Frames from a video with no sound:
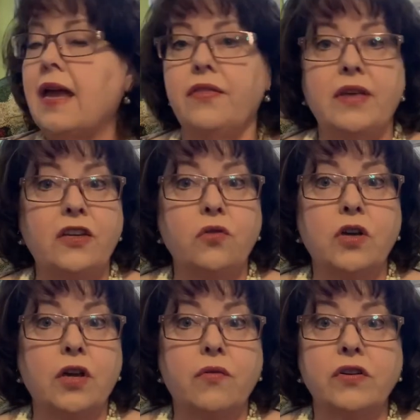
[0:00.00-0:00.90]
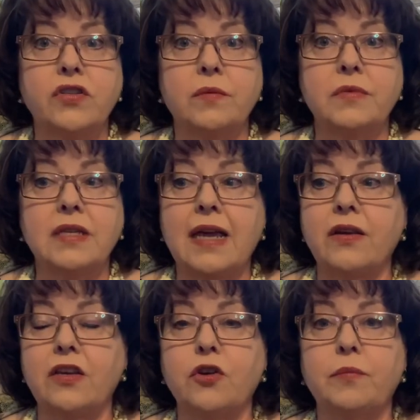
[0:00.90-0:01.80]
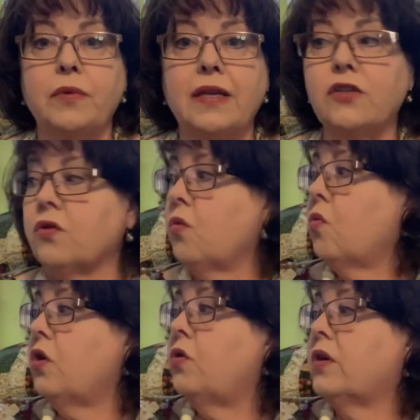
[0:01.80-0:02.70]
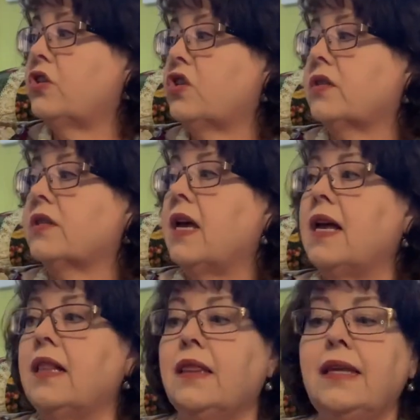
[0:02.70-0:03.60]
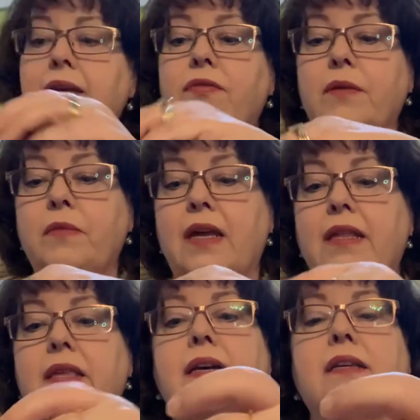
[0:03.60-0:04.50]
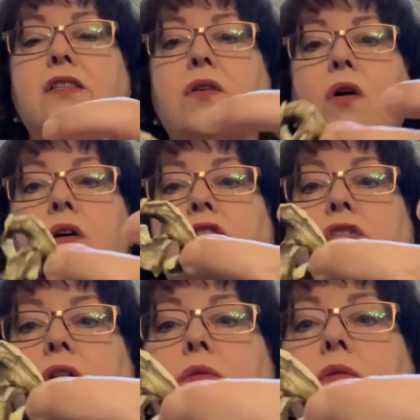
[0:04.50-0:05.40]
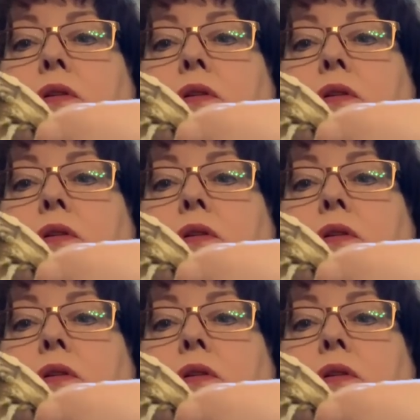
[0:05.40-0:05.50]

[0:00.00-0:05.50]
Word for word: Then you could crush them down in your blender or you can just leave them like this also.